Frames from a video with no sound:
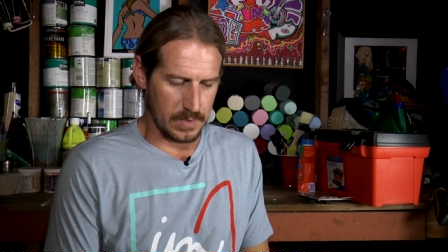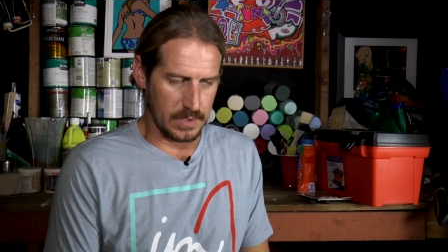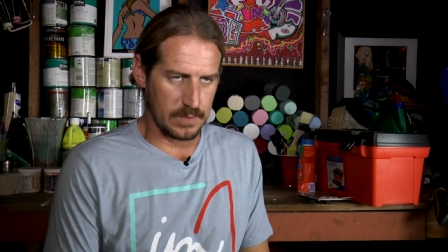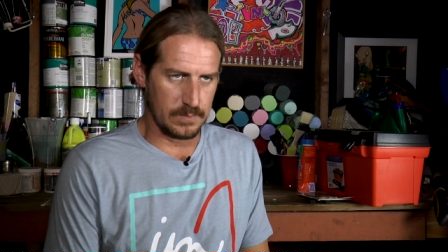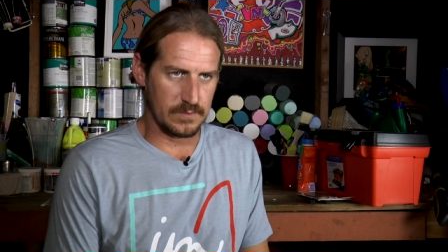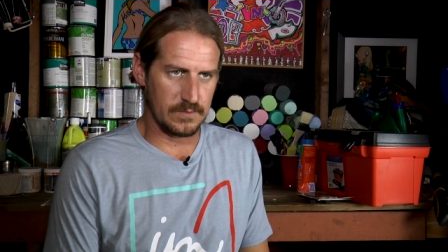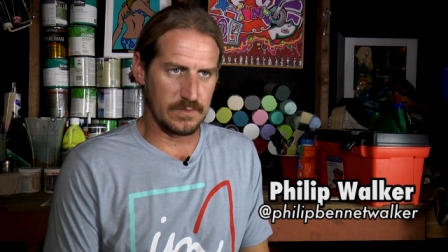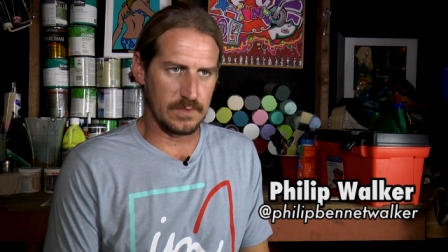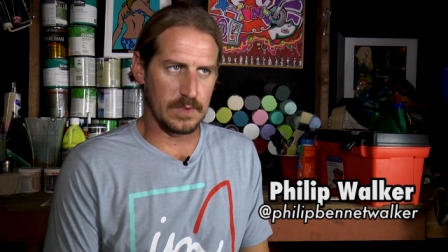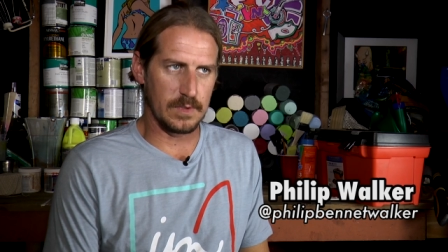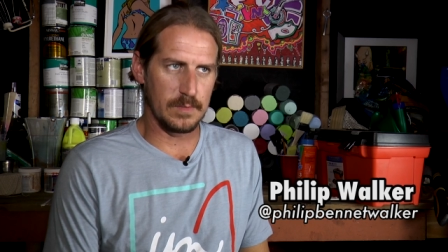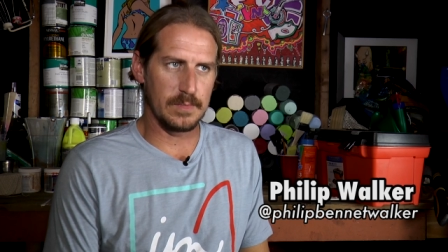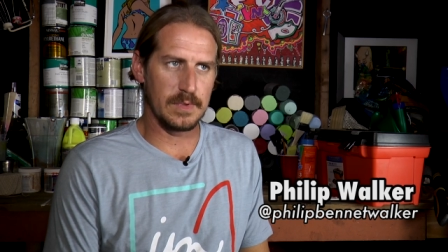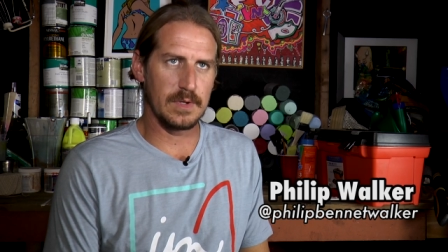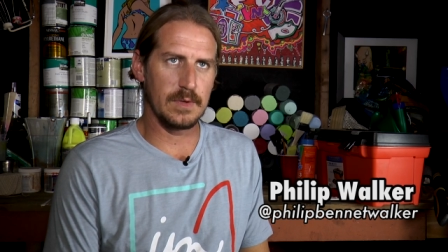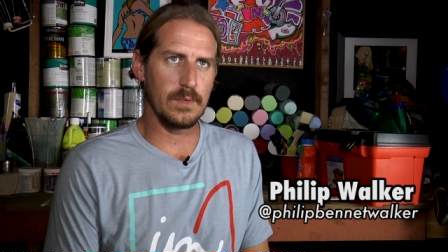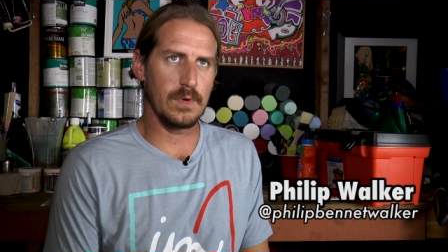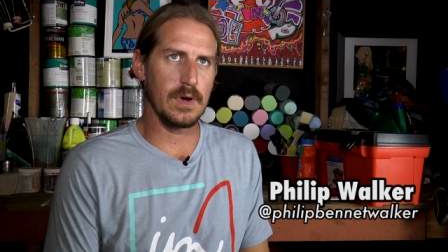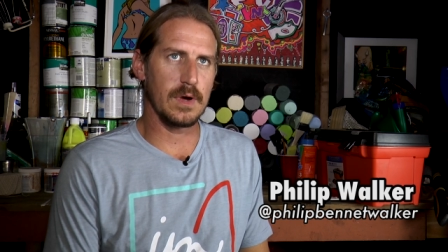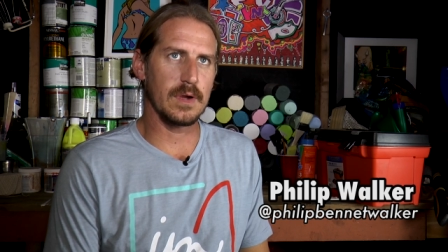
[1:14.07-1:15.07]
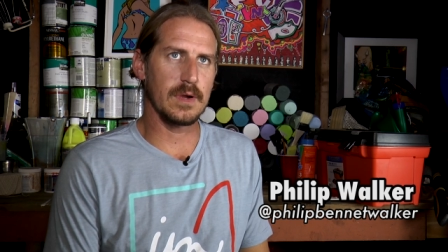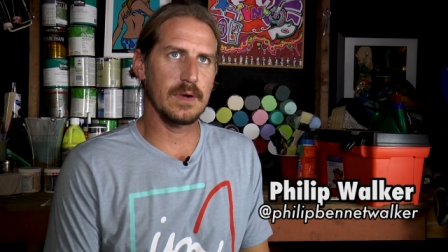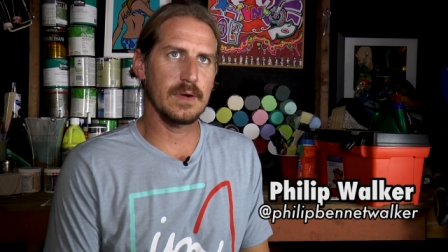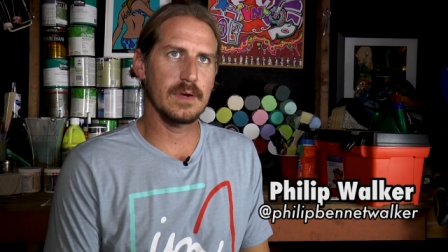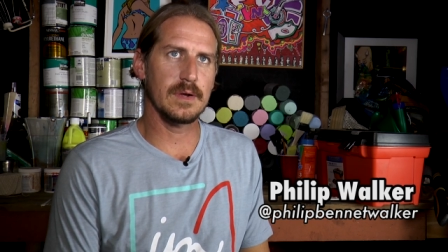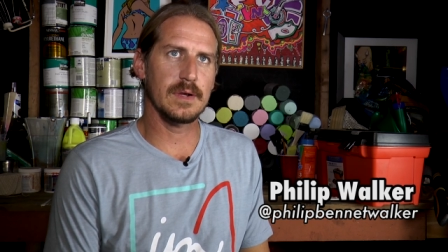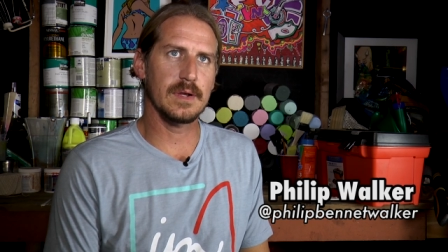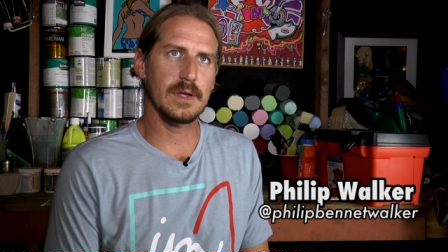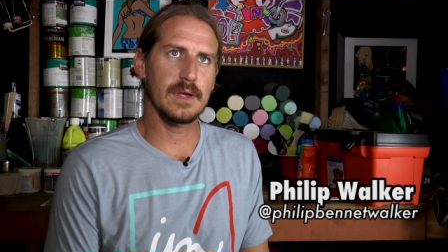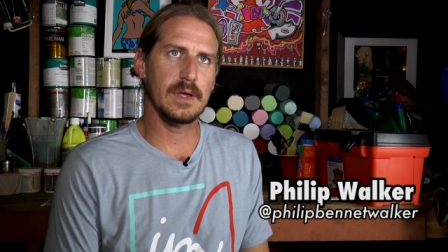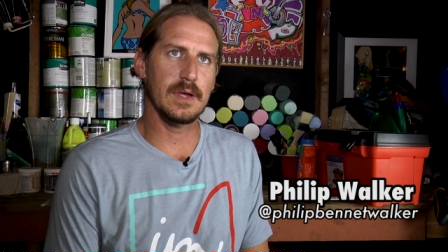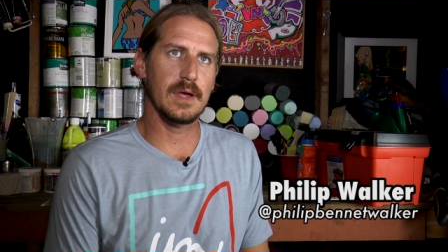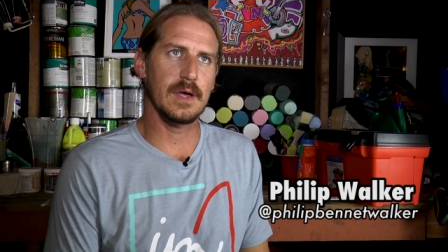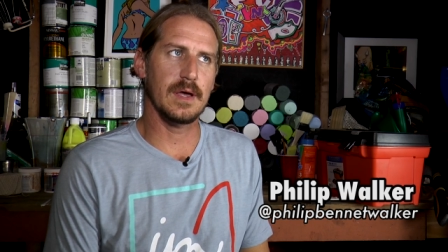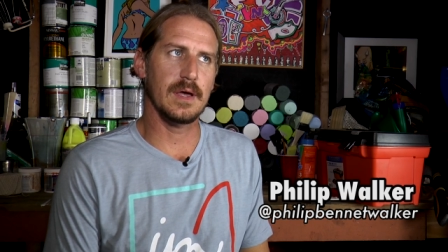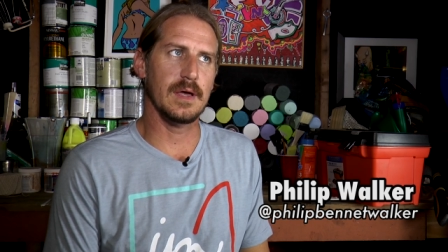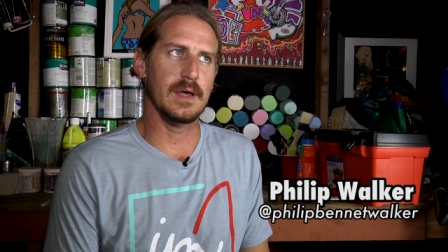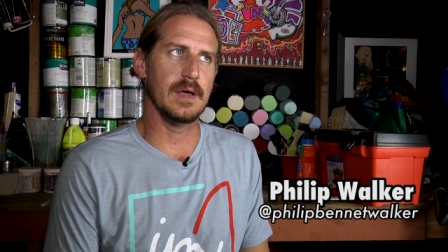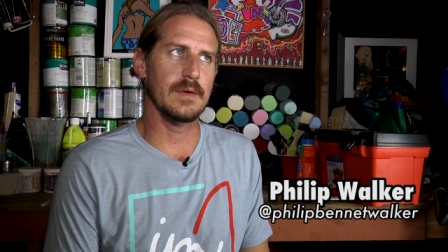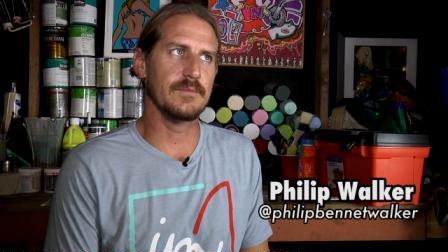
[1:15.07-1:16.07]
My name is Philip Bennett Walker. Uh,
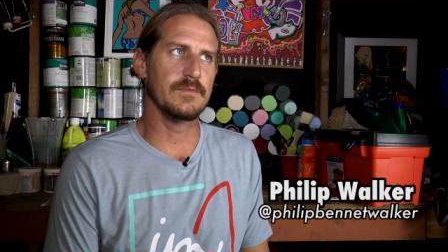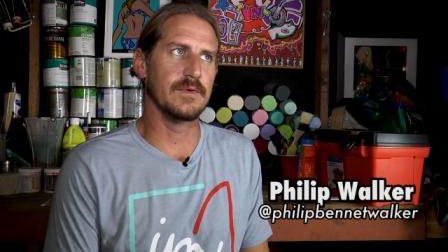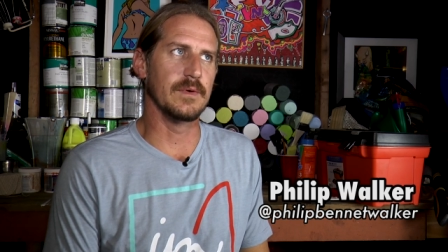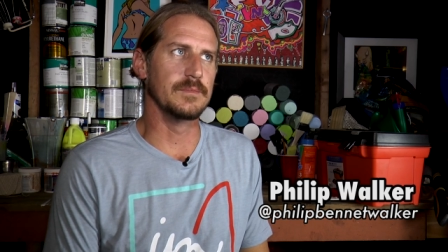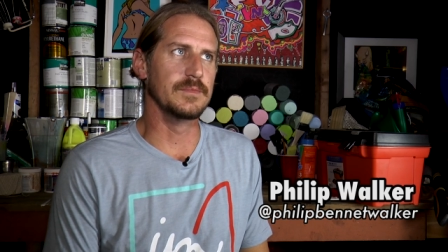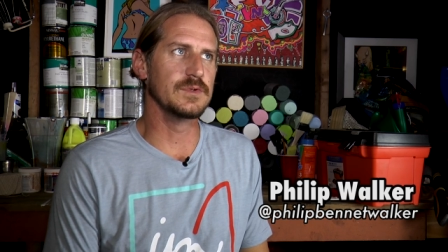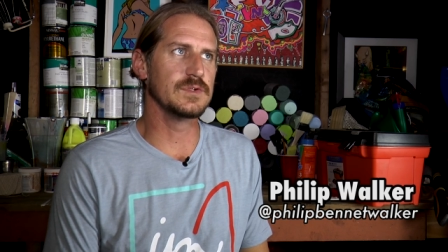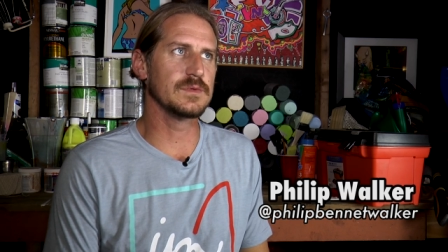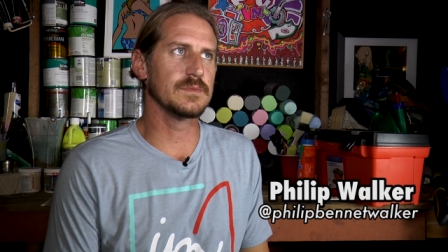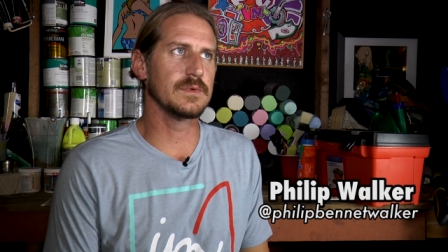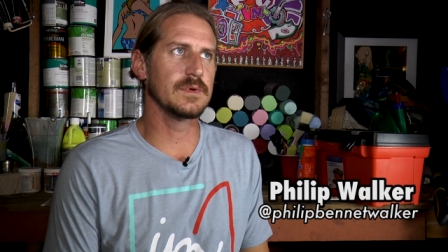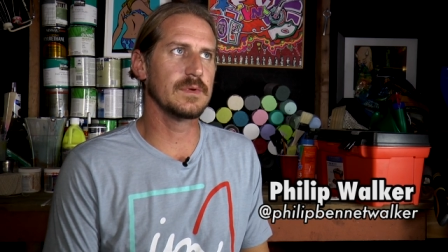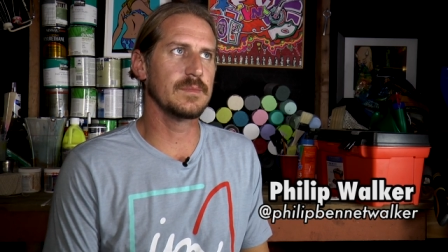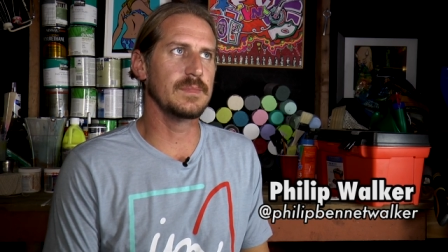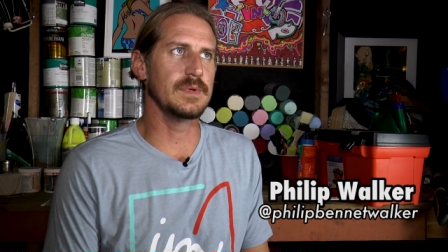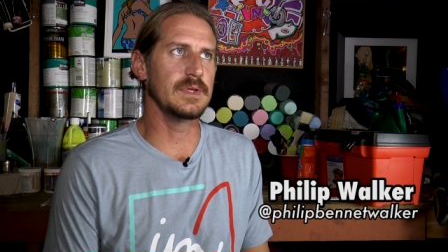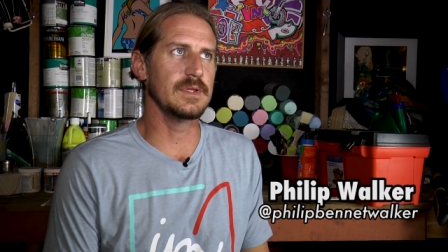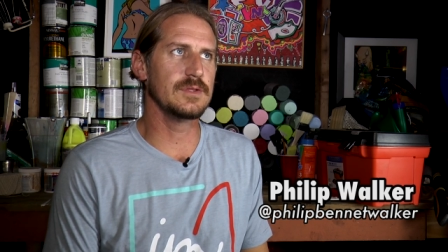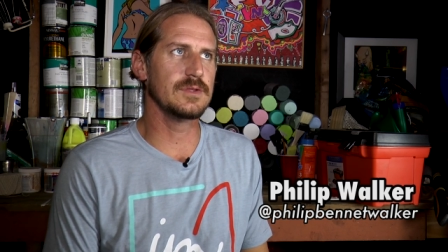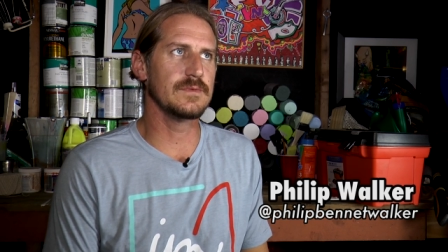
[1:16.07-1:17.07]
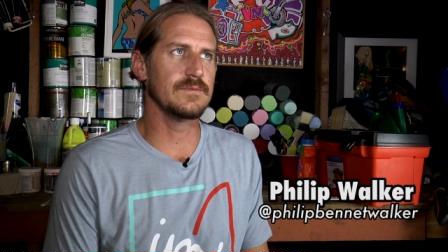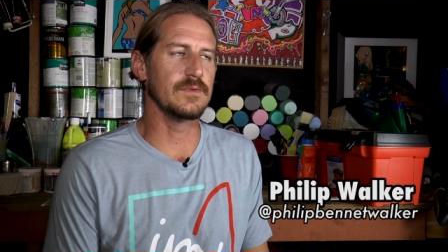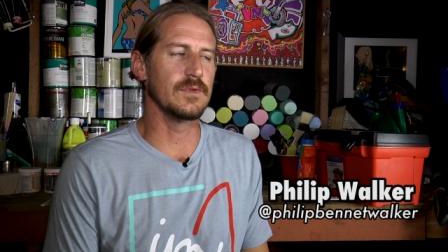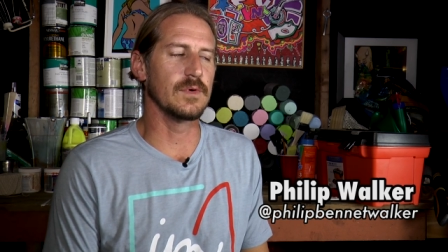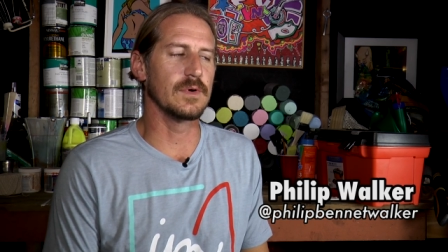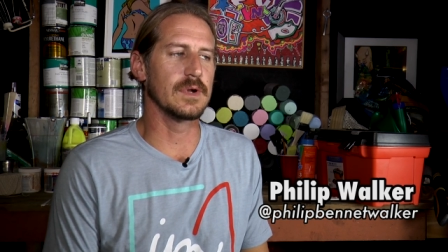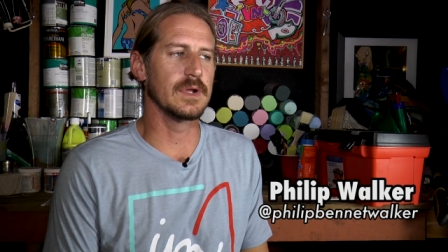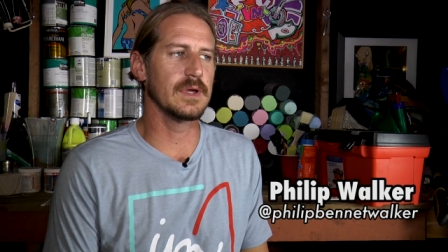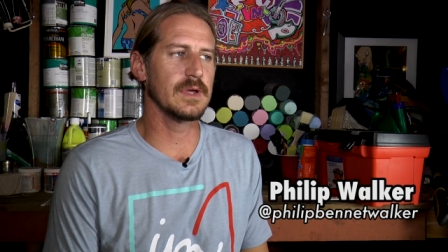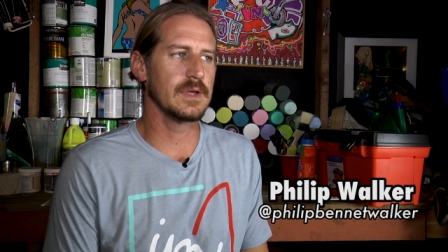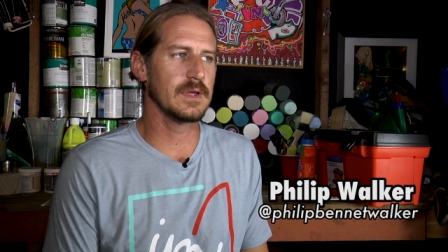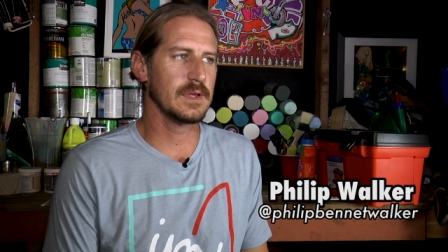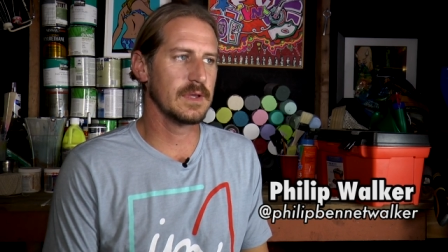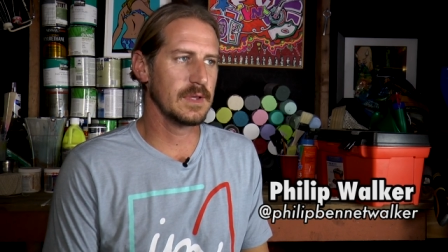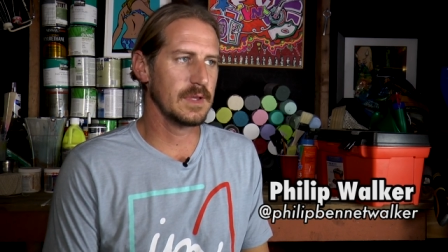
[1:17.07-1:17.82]
I'm from New Smyrna Beach, Florida.